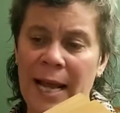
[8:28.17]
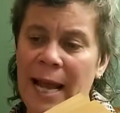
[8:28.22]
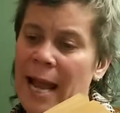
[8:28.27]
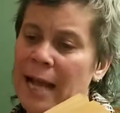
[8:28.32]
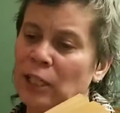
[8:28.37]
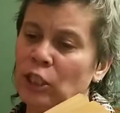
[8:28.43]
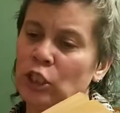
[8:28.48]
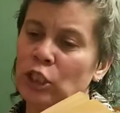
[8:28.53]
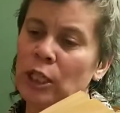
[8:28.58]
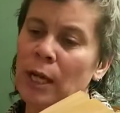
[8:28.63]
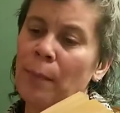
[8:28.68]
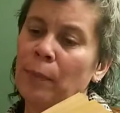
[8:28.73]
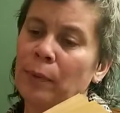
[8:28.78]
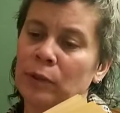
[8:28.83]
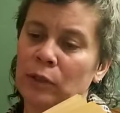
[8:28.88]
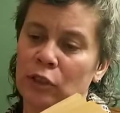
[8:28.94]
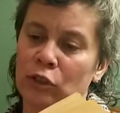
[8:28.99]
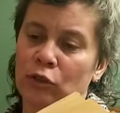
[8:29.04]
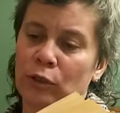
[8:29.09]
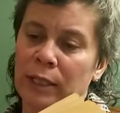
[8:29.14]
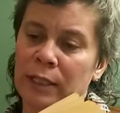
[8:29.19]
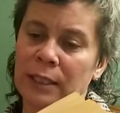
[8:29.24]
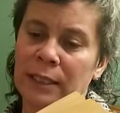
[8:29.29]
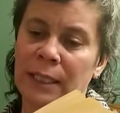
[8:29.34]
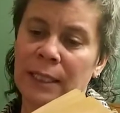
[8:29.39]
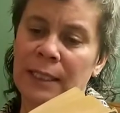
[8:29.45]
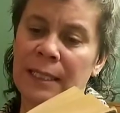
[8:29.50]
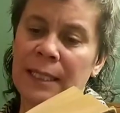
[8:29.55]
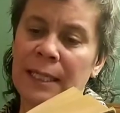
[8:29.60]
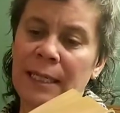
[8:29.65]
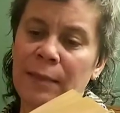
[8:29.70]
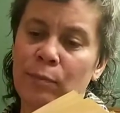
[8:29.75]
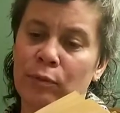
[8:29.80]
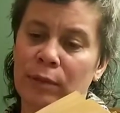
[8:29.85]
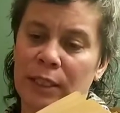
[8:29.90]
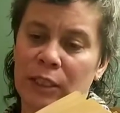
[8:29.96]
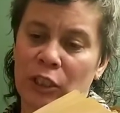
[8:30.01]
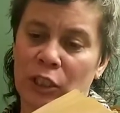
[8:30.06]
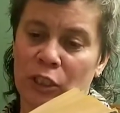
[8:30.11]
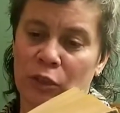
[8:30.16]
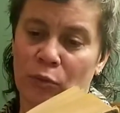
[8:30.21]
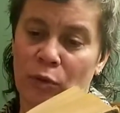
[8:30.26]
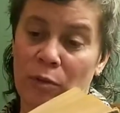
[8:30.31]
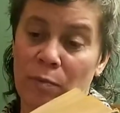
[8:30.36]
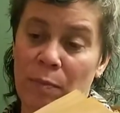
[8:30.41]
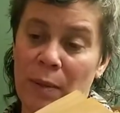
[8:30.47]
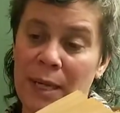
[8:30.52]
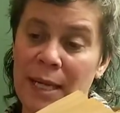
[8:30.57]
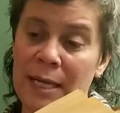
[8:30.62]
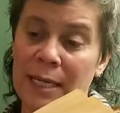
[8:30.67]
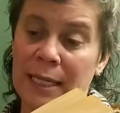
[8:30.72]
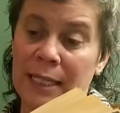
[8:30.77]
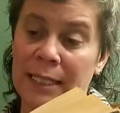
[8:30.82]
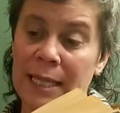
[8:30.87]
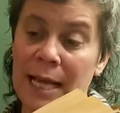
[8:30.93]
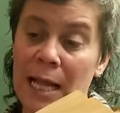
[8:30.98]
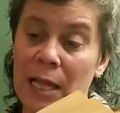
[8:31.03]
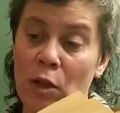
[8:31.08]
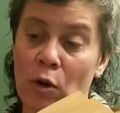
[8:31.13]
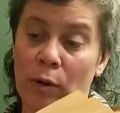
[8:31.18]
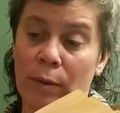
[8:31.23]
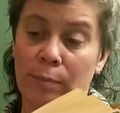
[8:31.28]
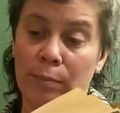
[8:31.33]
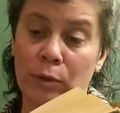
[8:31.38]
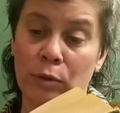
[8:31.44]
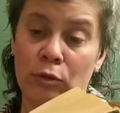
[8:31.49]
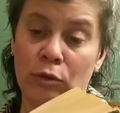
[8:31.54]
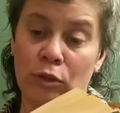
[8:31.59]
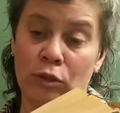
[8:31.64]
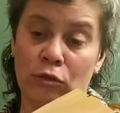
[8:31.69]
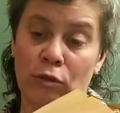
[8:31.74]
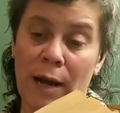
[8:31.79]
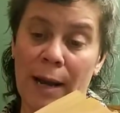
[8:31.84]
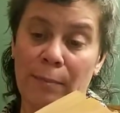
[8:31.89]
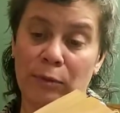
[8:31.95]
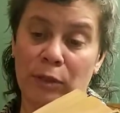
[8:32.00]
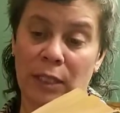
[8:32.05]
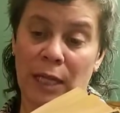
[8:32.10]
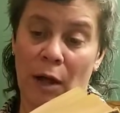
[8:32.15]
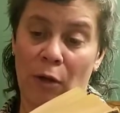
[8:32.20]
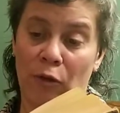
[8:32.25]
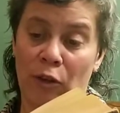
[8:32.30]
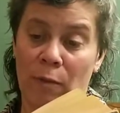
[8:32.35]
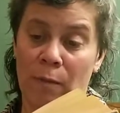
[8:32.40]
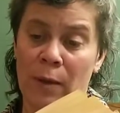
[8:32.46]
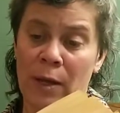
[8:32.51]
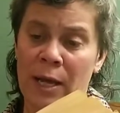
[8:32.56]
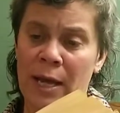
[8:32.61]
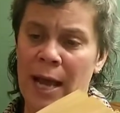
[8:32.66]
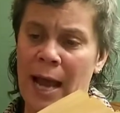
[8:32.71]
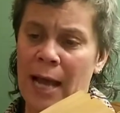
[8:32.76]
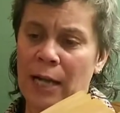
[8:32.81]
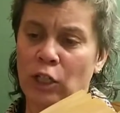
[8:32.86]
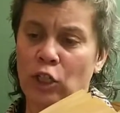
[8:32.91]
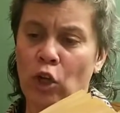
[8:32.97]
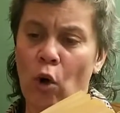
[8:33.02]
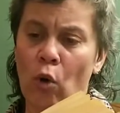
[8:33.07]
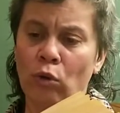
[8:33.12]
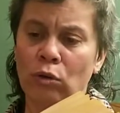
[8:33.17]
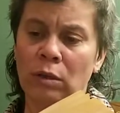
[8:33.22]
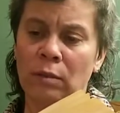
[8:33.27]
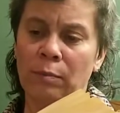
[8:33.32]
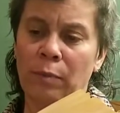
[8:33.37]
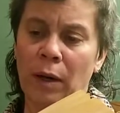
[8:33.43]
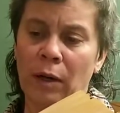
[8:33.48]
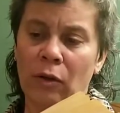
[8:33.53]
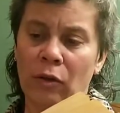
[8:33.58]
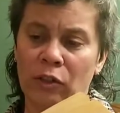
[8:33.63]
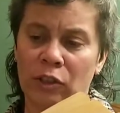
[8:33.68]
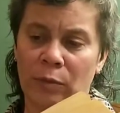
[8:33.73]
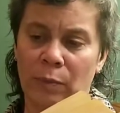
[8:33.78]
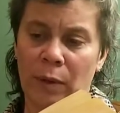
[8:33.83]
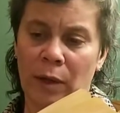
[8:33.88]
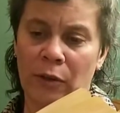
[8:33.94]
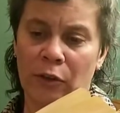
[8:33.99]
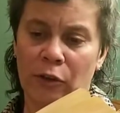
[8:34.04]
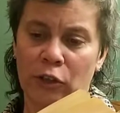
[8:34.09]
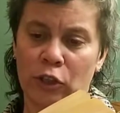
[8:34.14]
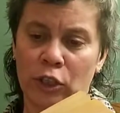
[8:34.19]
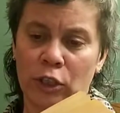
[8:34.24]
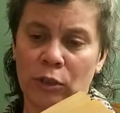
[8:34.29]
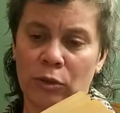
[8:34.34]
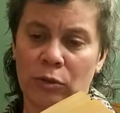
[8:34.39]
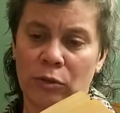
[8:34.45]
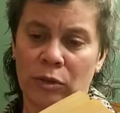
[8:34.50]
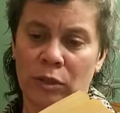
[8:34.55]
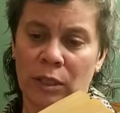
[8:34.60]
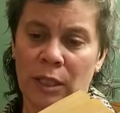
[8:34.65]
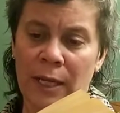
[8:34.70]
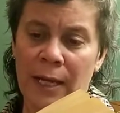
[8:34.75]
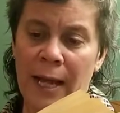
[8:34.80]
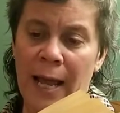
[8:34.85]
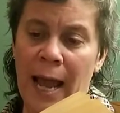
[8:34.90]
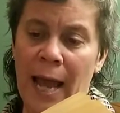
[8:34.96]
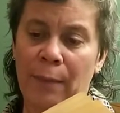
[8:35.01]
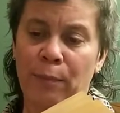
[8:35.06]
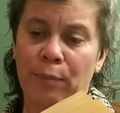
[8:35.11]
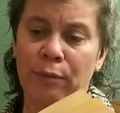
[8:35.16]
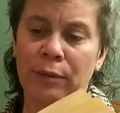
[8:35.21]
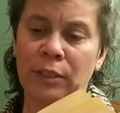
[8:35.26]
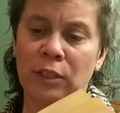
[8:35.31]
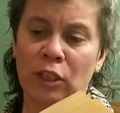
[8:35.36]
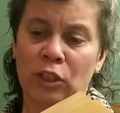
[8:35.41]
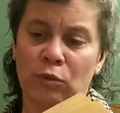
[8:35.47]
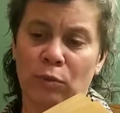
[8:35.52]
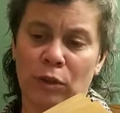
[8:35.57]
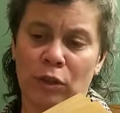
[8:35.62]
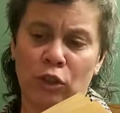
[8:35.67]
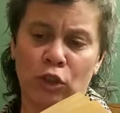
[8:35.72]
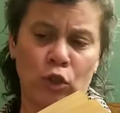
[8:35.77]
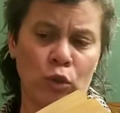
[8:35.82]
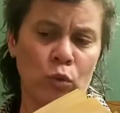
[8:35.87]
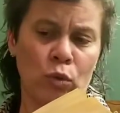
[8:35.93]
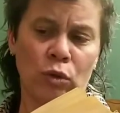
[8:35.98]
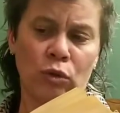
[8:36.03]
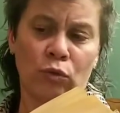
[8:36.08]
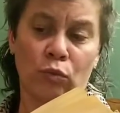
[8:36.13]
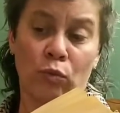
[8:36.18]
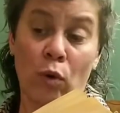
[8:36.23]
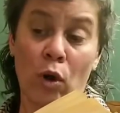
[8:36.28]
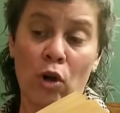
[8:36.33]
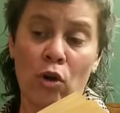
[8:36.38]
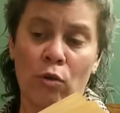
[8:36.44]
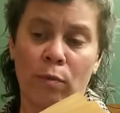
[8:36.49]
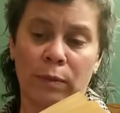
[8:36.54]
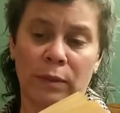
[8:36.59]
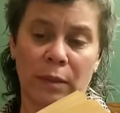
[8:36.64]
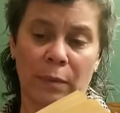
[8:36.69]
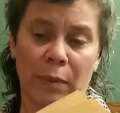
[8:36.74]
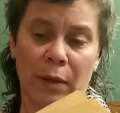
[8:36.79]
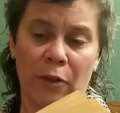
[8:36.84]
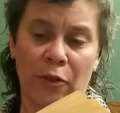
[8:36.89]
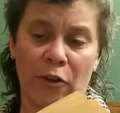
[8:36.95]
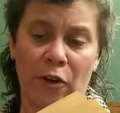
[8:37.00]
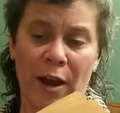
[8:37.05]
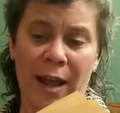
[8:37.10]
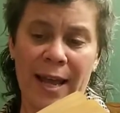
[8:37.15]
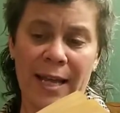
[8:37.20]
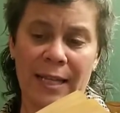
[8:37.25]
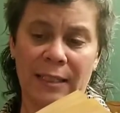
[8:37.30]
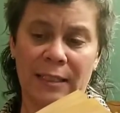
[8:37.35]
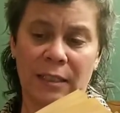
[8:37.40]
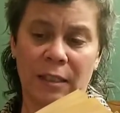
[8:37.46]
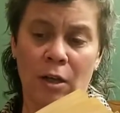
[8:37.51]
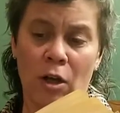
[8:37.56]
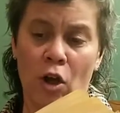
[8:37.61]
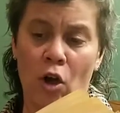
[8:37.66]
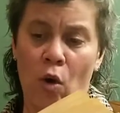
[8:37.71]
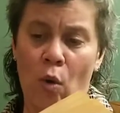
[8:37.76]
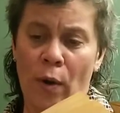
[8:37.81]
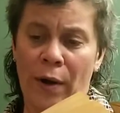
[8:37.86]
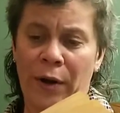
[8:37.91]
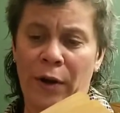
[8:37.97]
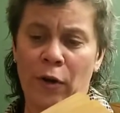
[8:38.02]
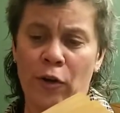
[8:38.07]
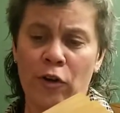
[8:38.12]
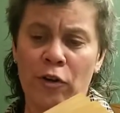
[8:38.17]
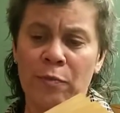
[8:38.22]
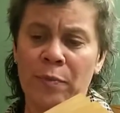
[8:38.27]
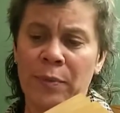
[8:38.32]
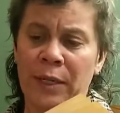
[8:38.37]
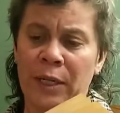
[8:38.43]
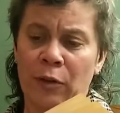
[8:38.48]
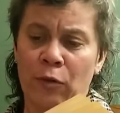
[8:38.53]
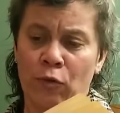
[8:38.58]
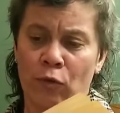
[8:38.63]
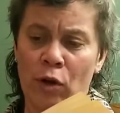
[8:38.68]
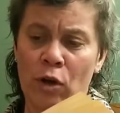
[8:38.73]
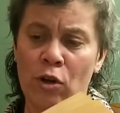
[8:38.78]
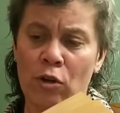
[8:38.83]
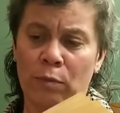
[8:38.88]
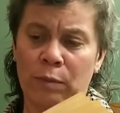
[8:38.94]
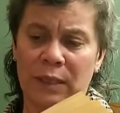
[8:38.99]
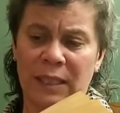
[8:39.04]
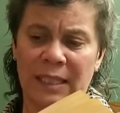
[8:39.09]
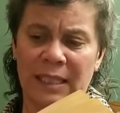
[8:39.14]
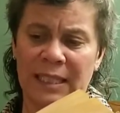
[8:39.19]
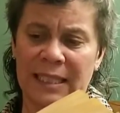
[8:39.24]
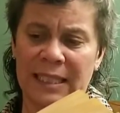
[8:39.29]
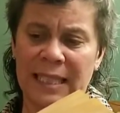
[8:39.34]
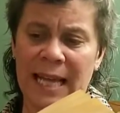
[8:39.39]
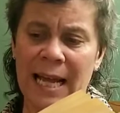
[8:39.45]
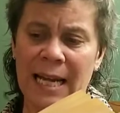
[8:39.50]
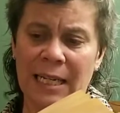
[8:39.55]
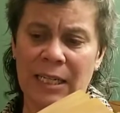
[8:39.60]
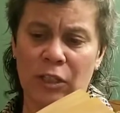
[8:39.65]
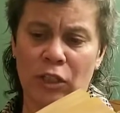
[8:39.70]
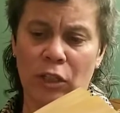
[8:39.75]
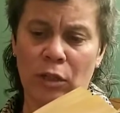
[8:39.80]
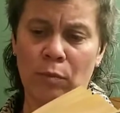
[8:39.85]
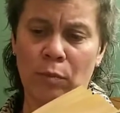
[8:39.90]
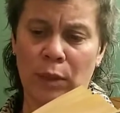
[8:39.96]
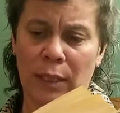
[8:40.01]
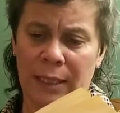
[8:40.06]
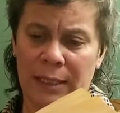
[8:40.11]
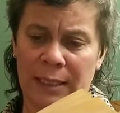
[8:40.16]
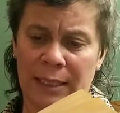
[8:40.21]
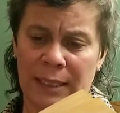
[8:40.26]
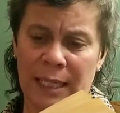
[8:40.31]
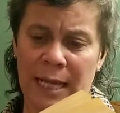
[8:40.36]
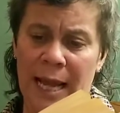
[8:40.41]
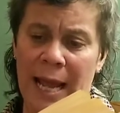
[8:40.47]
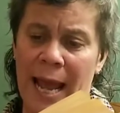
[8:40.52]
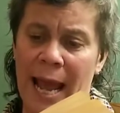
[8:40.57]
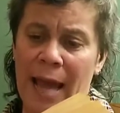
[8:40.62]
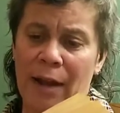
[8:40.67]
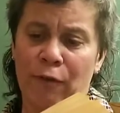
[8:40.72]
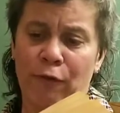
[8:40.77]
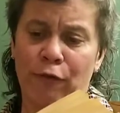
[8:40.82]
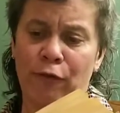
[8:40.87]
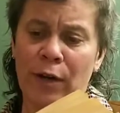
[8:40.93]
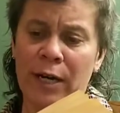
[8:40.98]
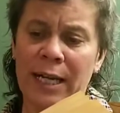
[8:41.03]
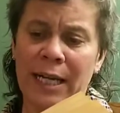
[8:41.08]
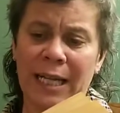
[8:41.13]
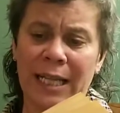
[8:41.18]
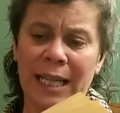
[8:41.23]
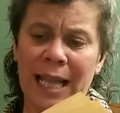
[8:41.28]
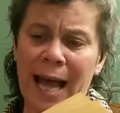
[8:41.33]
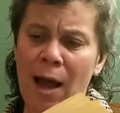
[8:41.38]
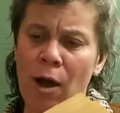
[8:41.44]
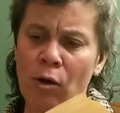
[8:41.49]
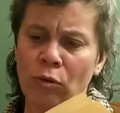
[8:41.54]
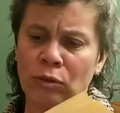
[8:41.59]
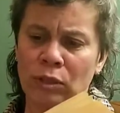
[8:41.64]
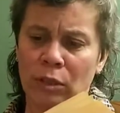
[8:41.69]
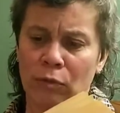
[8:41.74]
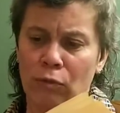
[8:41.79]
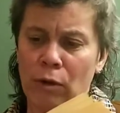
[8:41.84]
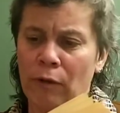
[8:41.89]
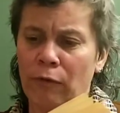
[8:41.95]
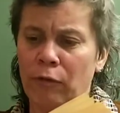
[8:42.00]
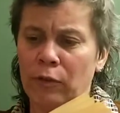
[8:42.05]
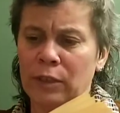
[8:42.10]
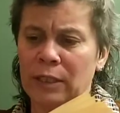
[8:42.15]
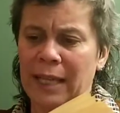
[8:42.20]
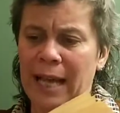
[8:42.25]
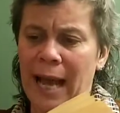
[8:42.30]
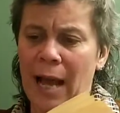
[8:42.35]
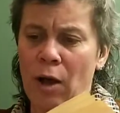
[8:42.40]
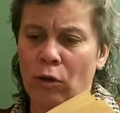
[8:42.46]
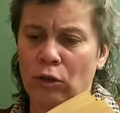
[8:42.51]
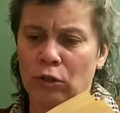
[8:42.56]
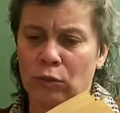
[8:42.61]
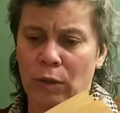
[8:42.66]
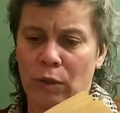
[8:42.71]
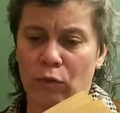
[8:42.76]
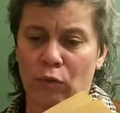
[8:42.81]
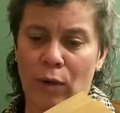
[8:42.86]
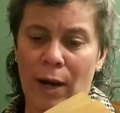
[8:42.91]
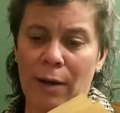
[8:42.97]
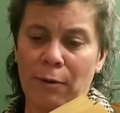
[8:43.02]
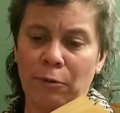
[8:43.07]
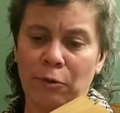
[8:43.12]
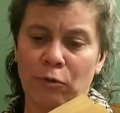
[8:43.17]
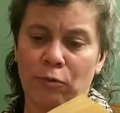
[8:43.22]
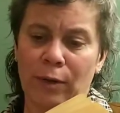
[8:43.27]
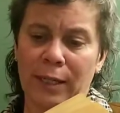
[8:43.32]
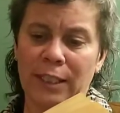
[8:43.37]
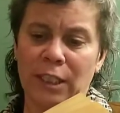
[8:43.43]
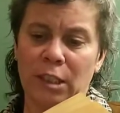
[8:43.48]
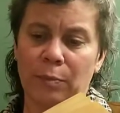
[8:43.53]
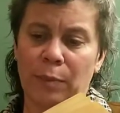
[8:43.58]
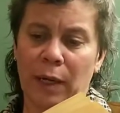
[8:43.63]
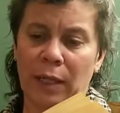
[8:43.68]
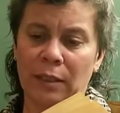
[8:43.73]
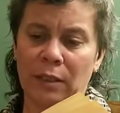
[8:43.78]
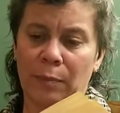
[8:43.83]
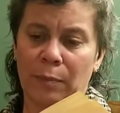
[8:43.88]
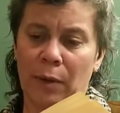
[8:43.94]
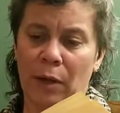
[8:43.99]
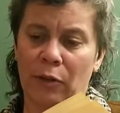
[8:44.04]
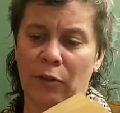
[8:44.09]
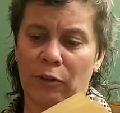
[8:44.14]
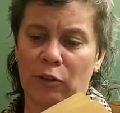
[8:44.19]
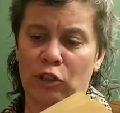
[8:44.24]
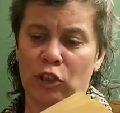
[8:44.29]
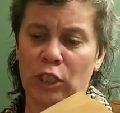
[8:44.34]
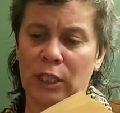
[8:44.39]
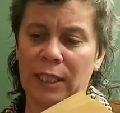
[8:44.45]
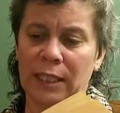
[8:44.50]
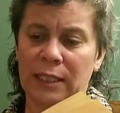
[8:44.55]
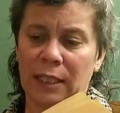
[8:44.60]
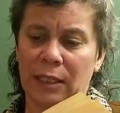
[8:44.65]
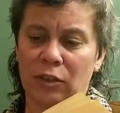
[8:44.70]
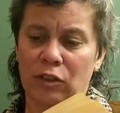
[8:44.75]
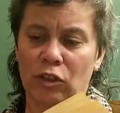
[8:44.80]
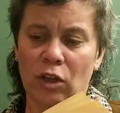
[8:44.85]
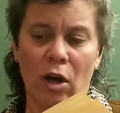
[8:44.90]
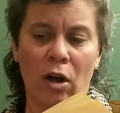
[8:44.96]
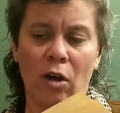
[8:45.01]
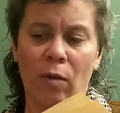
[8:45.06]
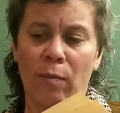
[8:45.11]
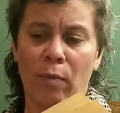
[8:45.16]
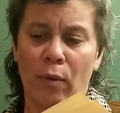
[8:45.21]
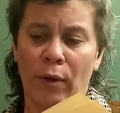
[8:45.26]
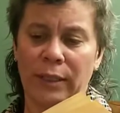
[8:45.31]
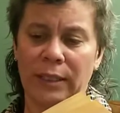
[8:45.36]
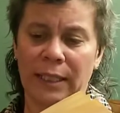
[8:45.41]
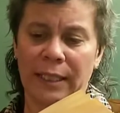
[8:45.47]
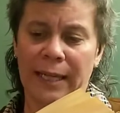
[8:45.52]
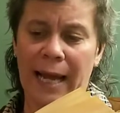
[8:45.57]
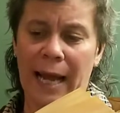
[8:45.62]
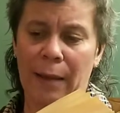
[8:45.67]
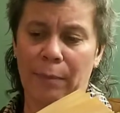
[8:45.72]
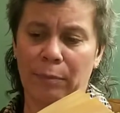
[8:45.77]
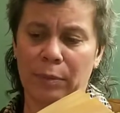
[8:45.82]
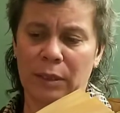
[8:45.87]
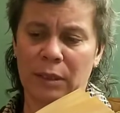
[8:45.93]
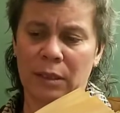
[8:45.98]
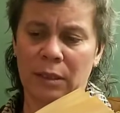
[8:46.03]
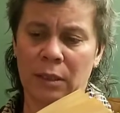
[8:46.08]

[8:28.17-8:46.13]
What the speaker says: and shepherds dressed in knee breeches with pink and yellow and blue stripes down them, and golden buckles upon their shoes, and princes with jeweled robes upon their heads, wearing ermine robes and satin doublets, and funny clowns in ruffled gowns with round red spots upon their cheeks and tall pointed caps.